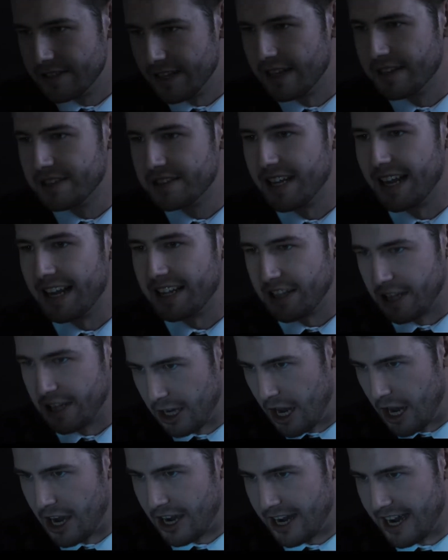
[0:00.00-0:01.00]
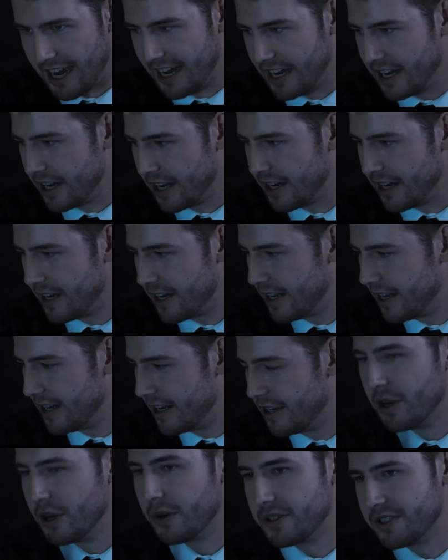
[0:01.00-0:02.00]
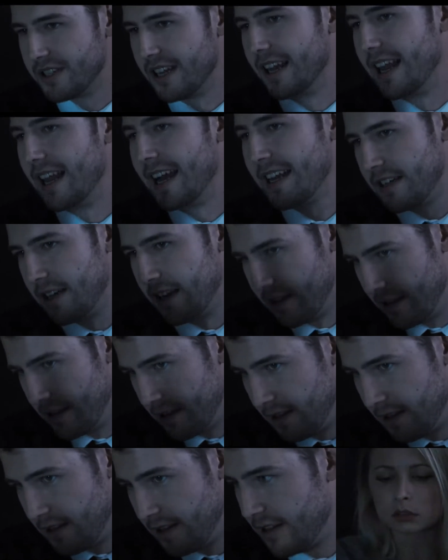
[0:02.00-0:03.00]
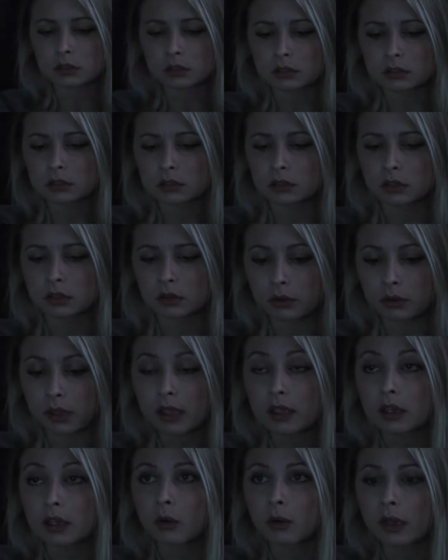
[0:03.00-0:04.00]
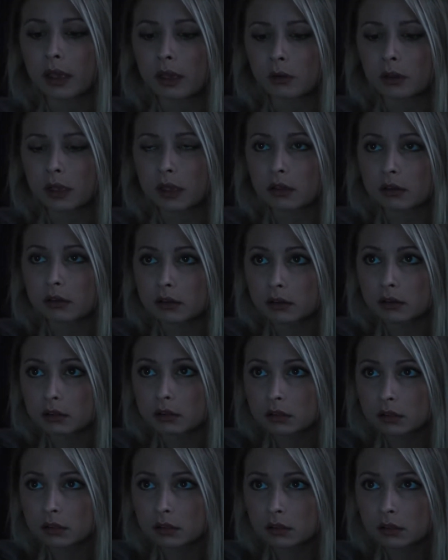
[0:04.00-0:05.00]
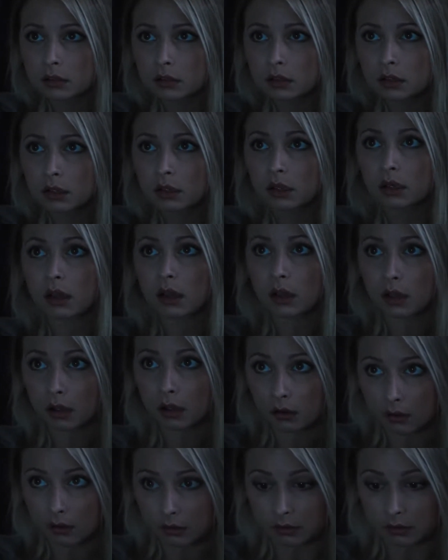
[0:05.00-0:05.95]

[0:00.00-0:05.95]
So select the clock. Where's select? Oh. No, select. Hold the button okay, menu. Okay, okay. Select the clock uh, icon.